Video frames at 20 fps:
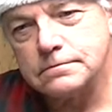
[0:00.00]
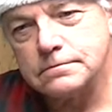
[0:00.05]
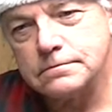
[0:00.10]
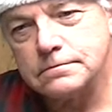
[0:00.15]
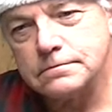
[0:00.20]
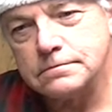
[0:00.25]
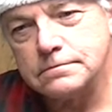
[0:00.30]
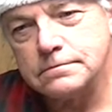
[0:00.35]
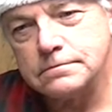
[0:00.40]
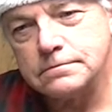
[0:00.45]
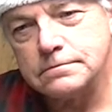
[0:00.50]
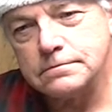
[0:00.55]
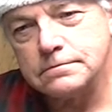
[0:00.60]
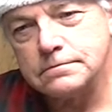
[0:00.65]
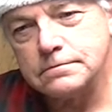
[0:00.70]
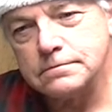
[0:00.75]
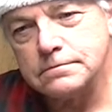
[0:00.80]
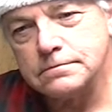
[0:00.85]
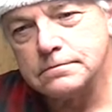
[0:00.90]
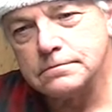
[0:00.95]

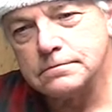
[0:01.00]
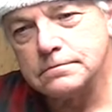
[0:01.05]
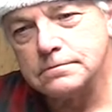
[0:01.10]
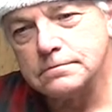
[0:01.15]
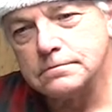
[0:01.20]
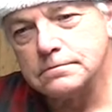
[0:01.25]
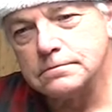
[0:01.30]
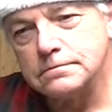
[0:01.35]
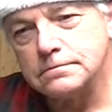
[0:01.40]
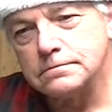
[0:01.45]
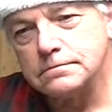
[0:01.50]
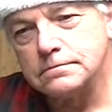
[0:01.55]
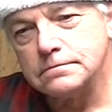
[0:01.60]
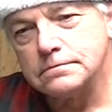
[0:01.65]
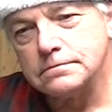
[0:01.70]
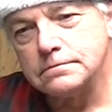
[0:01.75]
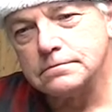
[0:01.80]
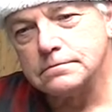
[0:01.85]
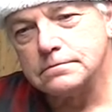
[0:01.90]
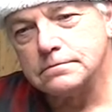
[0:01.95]

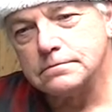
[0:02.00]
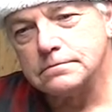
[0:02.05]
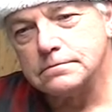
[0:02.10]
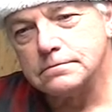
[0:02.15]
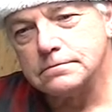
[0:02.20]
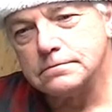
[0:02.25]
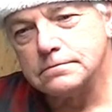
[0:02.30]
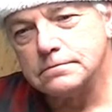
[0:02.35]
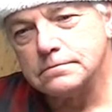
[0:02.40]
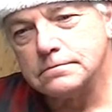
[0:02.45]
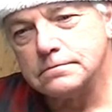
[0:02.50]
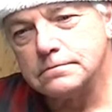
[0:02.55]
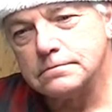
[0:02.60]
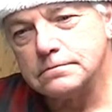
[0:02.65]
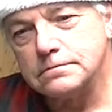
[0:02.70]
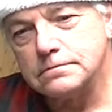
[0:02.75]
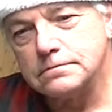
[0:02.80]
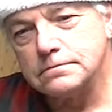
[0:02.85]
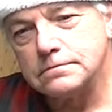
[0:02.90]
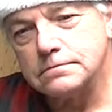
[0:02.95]

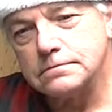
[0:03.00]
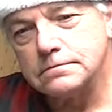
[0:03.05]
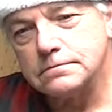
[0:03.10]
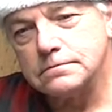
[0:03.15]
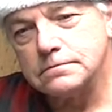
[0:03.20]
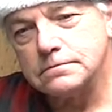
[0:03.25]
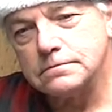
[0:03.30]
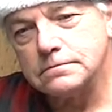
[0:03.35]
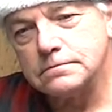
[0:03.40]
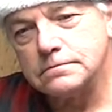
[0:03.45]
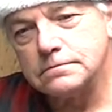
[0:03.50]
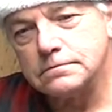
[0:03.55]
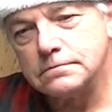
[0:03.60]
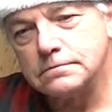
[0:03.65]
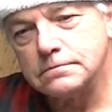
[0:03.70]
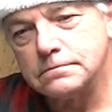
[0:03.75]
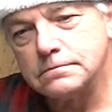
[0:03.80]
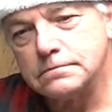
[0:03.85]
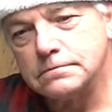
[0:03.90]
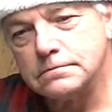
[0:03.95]

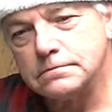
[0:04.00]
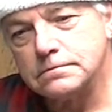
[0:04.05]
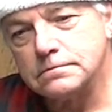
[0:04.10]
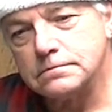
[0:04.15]
The person shown says nothing.